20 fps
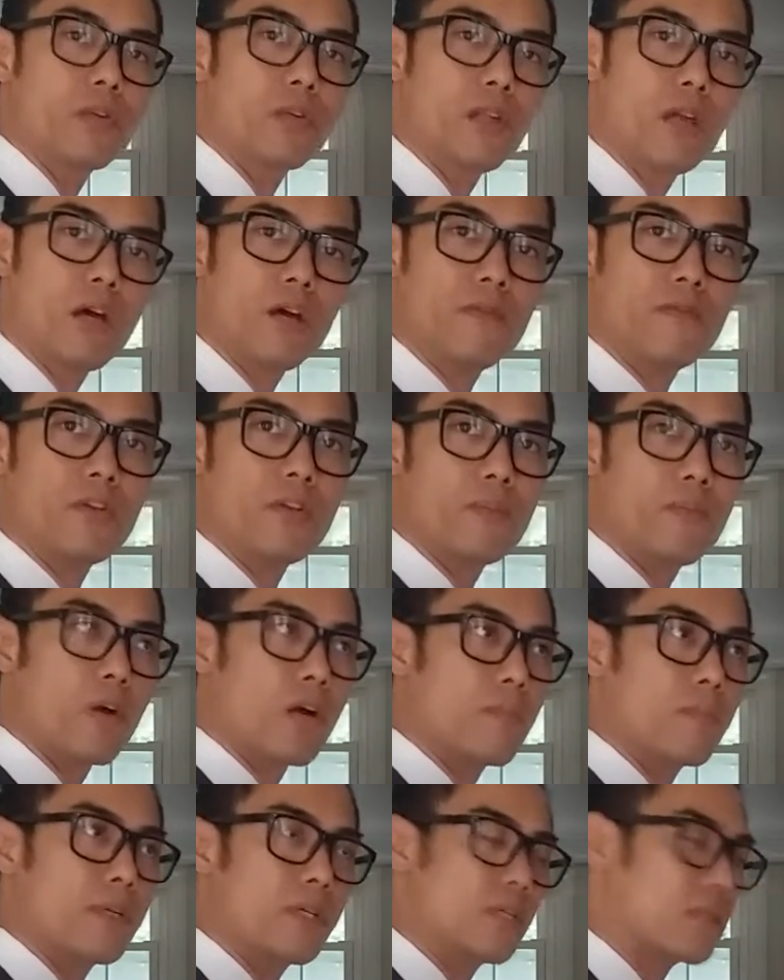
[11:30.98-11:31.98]
you love your
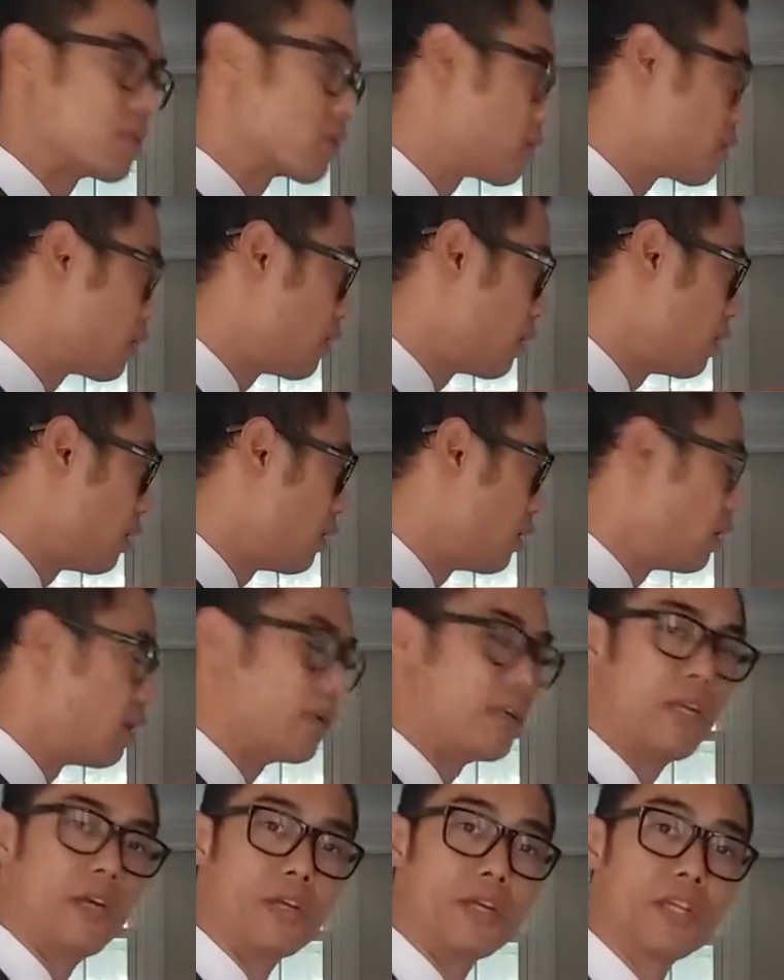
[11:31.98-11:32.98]
purpose.
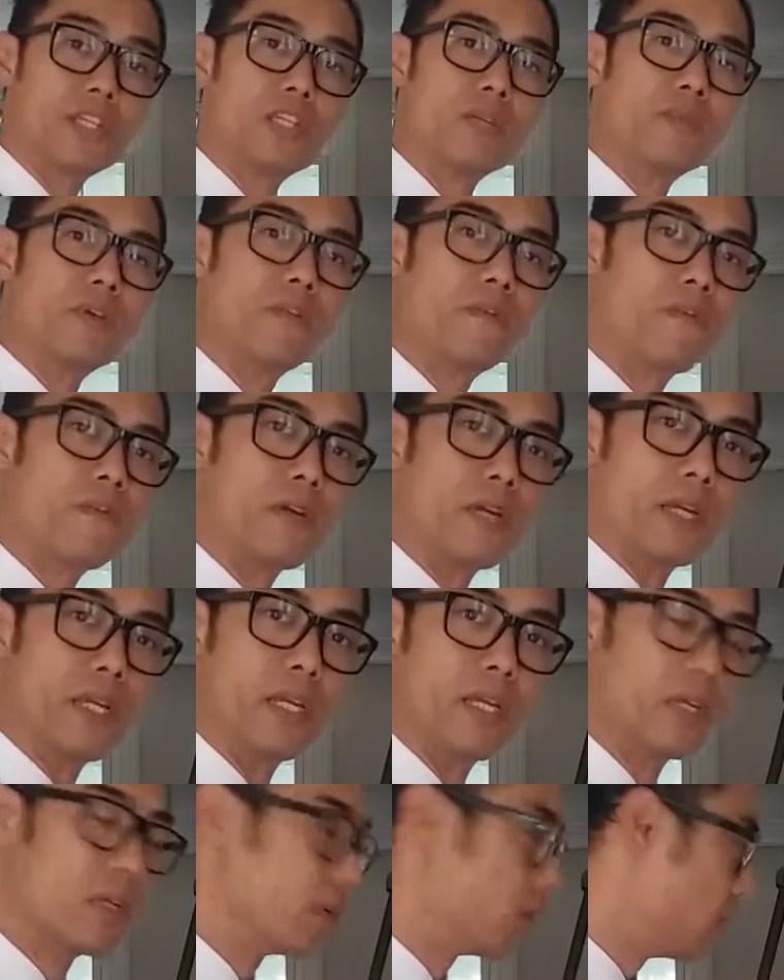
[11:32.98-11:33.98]
Now you get to be free.
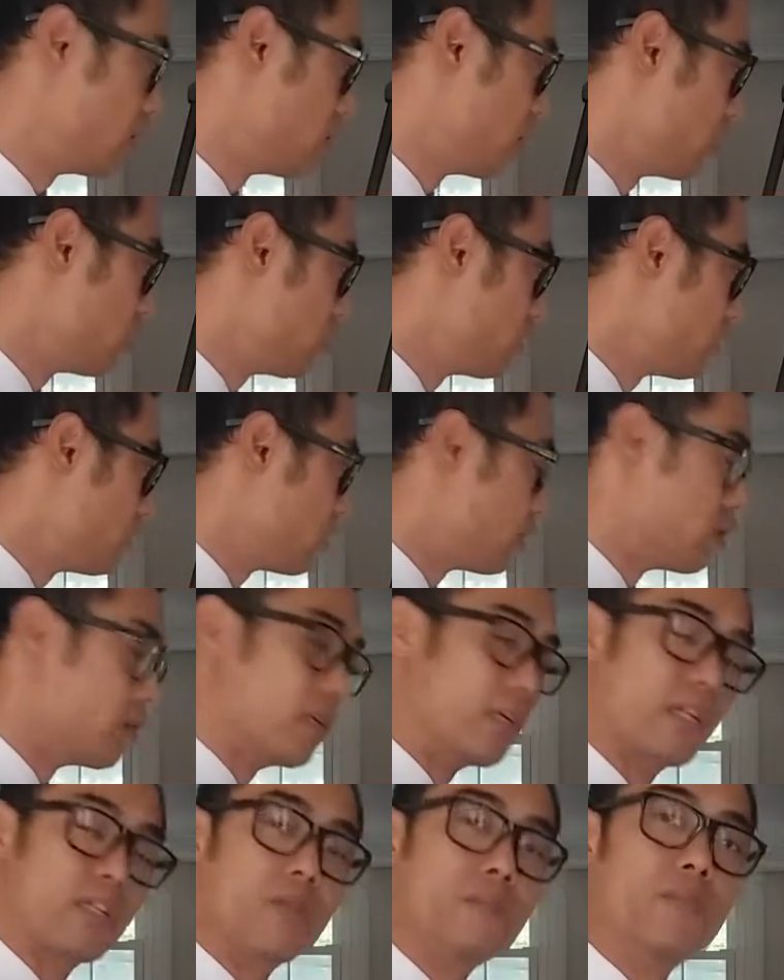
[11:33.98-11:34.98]

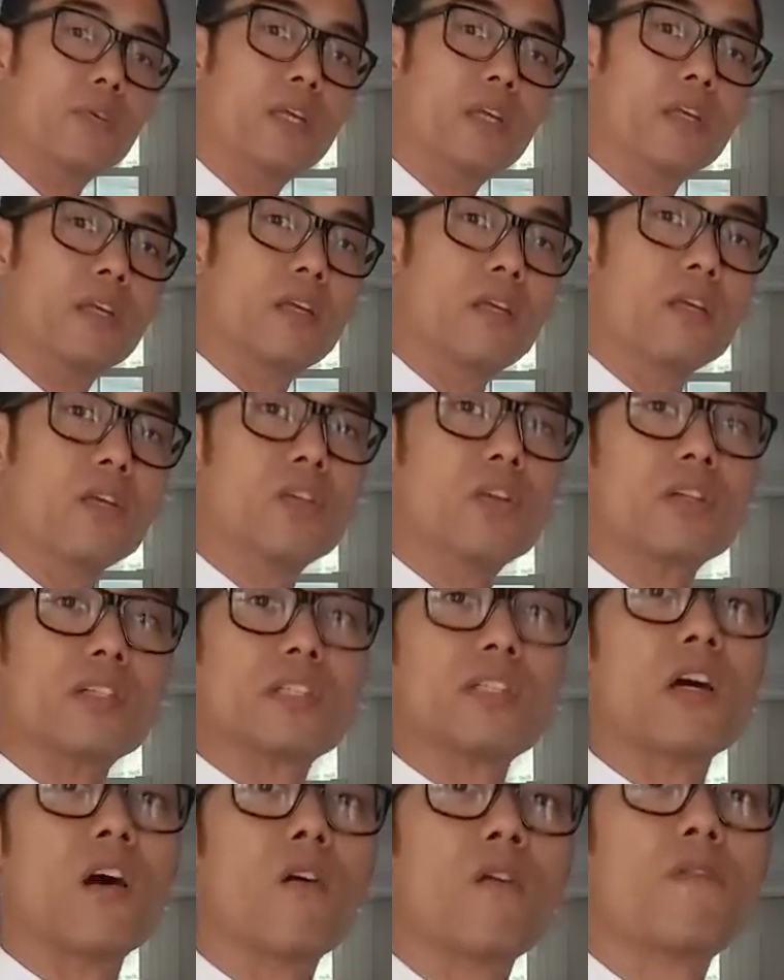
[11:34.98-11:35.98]
You get to be
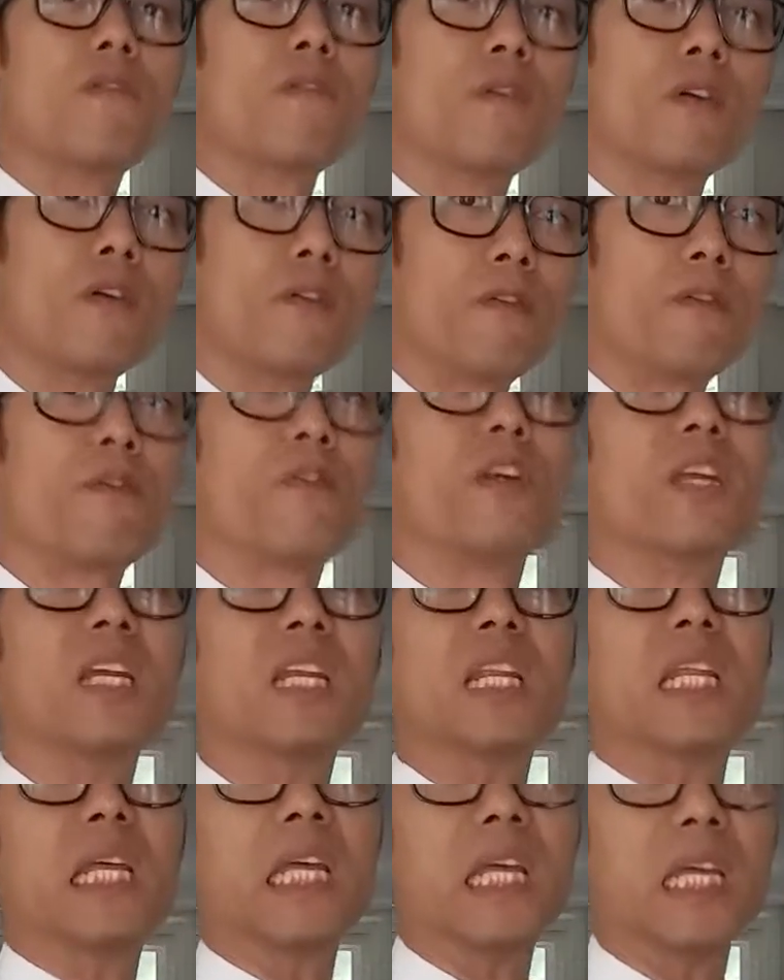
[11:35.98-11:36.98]
yourself
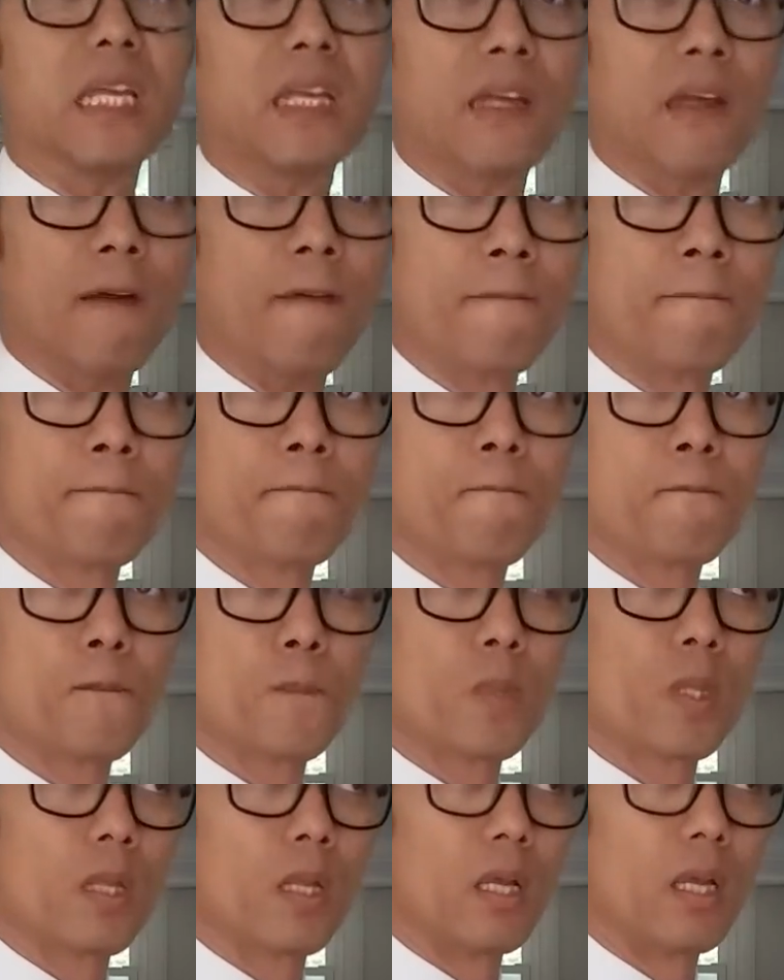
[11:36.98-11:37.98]
freely.
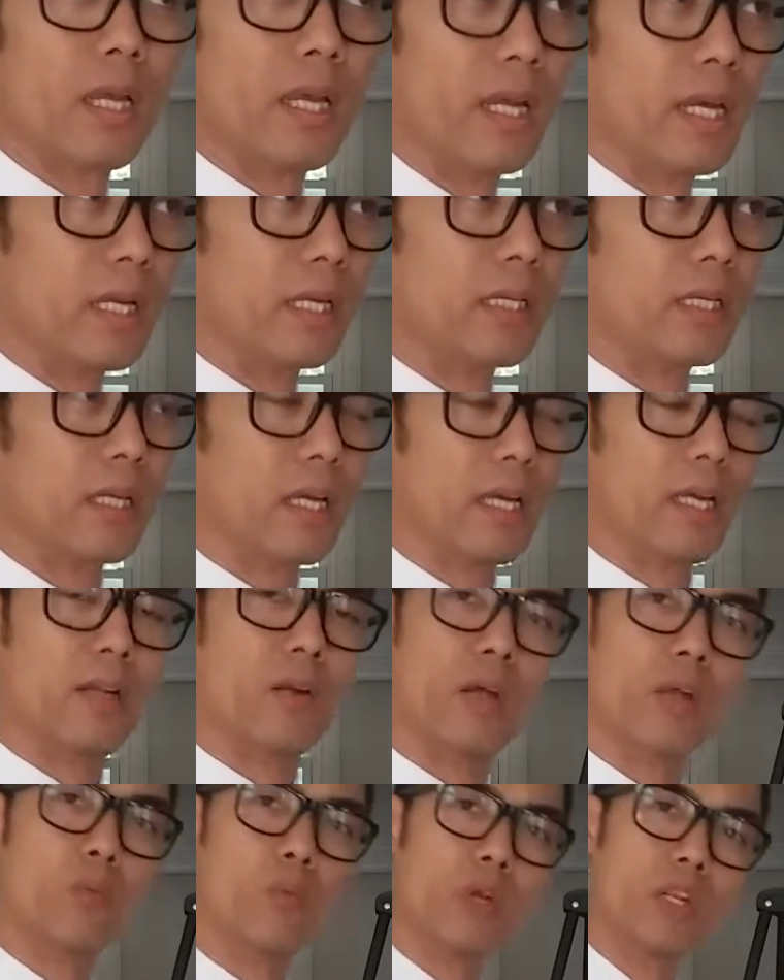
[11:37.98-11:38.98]
And
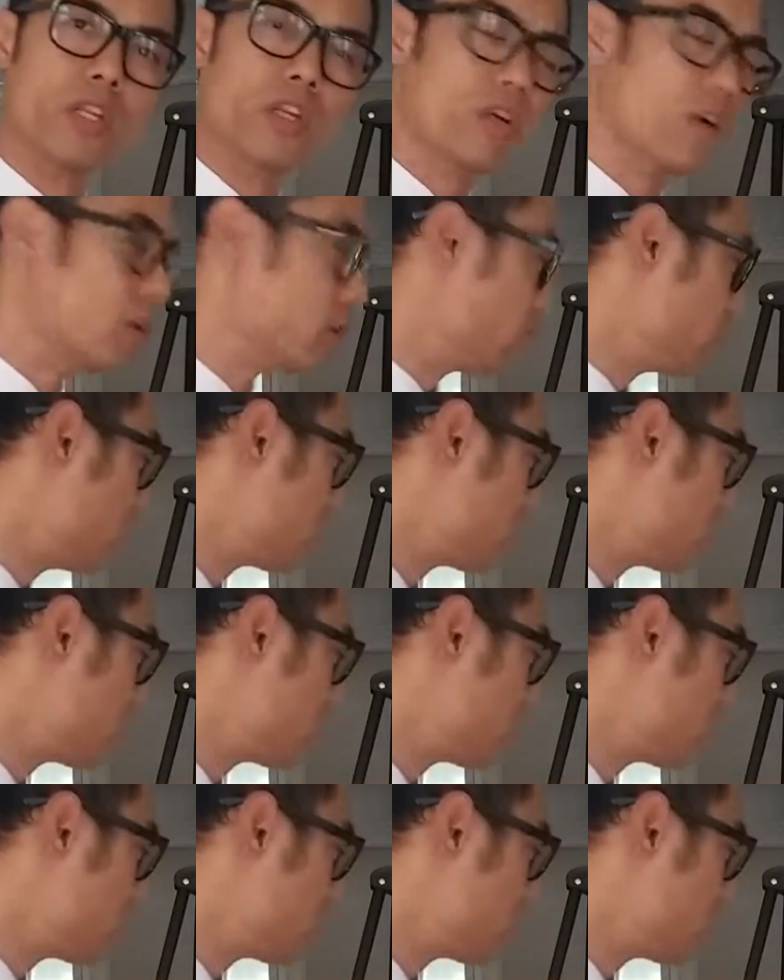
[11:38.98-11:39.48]
when you're